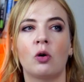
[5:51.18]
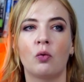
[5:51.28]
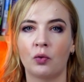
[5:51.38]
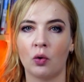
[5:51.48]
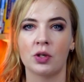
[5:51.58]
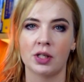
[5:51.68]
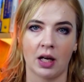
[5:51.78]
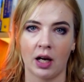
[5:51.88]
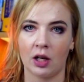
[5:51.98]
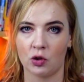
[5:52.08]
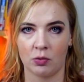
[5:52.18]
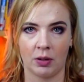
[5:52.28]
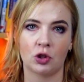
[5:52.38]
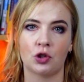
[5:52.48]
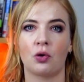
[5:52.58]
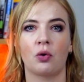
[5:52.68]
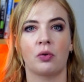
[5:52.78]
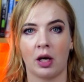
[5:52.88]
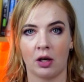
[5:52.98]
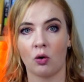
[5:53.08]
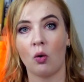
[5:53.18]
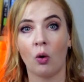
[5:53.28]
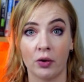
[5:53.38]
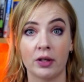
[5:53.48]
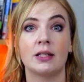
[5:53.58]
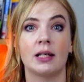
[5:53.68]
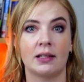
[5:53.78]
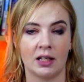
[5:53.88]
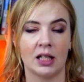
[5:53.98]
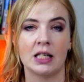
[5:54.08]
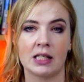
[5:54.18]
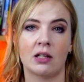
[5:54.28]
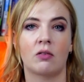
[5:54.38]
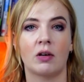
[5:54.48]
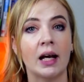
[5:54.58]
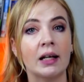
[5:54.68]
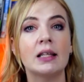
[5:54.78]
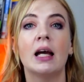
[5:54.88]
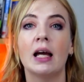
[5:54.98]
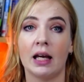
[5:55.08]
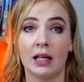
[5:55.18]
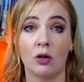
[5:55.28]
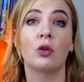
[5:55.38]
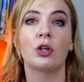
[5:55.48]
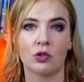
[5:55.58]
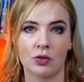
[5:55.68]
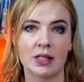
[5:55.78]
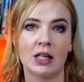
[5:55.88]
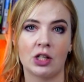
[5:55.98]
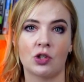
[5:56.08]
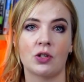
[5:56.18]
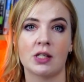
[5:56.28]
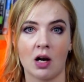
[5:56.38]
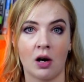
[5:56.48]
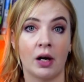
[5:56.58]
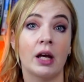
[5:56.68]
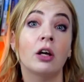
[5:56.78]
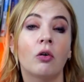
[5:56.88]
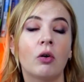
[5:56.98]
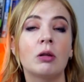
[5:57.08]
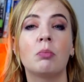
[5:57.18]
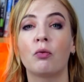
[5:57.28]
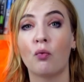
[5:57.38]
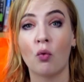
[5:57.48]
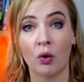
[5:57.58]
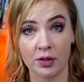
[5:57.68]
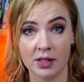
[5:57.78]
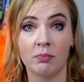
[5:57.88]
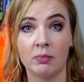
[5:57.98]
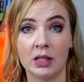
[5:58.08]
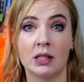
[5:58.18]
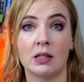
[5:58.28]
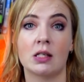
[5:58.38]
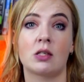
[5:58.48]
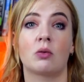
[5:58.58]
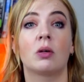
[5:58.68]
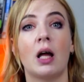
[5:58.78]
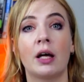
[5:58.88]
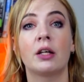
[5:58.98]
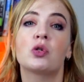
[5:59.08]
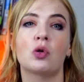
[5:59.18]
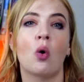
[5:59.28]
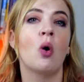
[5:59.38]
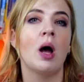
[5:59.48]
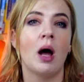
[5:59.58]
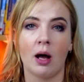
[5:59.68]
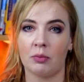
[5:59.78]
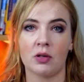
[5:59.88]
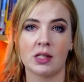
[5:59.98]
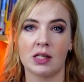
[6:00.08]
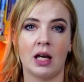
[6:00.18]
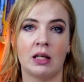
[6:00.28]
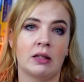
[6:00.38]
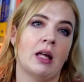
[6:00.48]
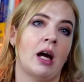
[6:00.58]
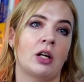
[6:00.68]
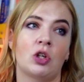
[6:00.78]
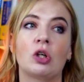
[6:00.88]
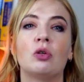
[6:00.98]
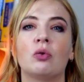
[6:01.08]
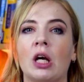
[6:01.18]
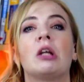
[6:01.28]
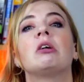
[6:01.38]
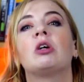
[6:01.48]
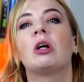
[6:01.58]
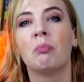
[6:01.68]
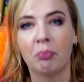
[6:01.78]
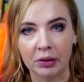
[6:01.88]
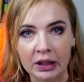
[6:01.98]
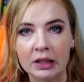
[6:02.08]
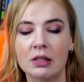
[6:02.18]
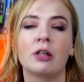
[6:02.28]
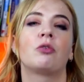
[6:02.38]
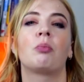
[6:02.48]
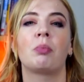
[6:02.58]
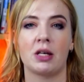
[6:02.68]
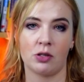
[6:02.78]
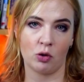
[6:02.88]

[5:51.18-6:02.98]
Of course, I had to make sure that all the data is correct and all the translations are accurate before submitting this to client. So I'm not saying that you can completely replace